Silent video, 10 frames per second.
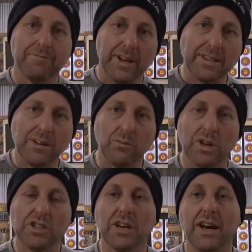
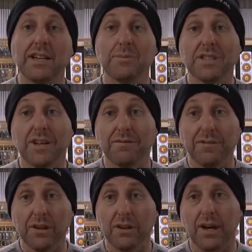to change, because I
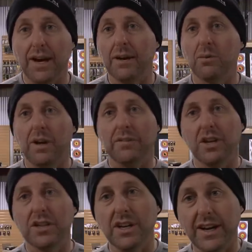feel like, well, I've
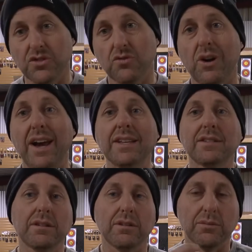got to change
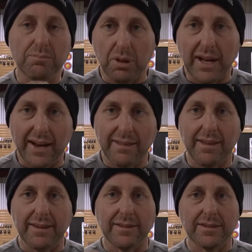rests of blade
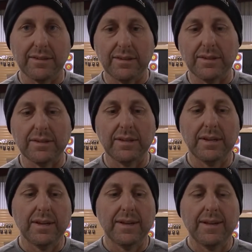thicknesses.
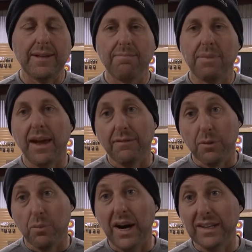And
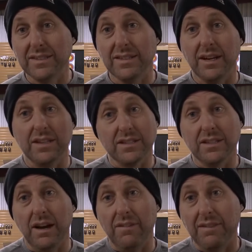for practicing, I just
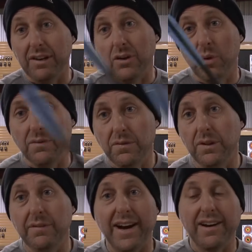love having a quiver
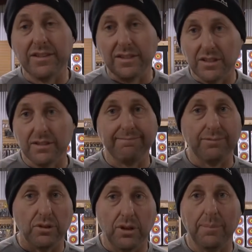full of arrows and just
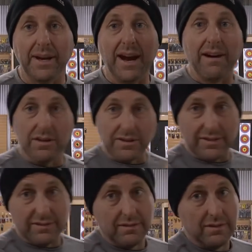lobbing arrows
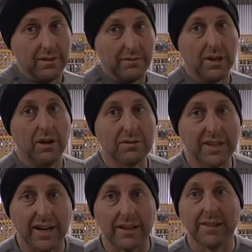at sort of a whole
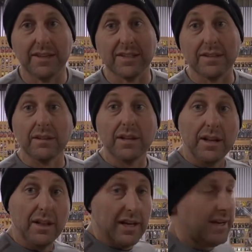target like this. And
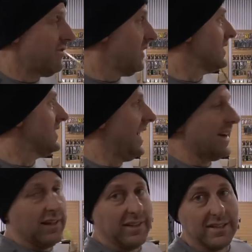like, if you've got a
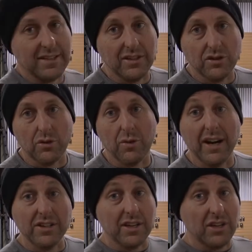target like this in indoor
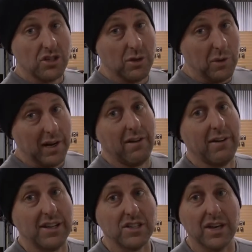range, then you can shoot one arrow
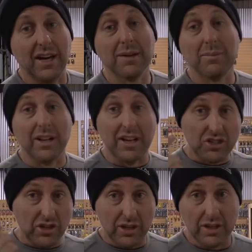at each target, but I like
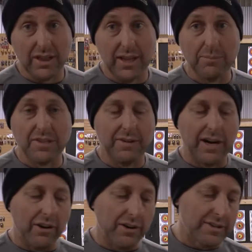shooting clumps of
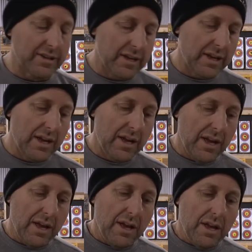arrows.
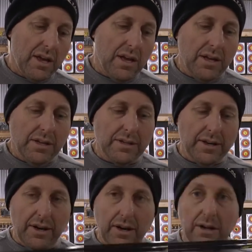
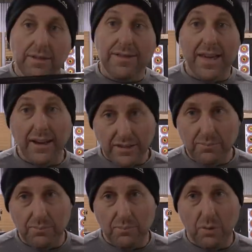So that's
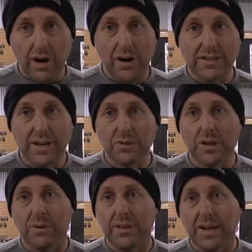where I was up
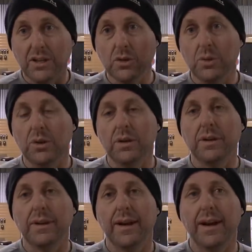to with indoor.
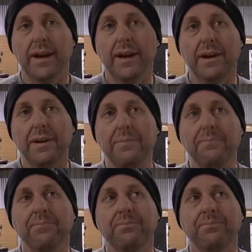So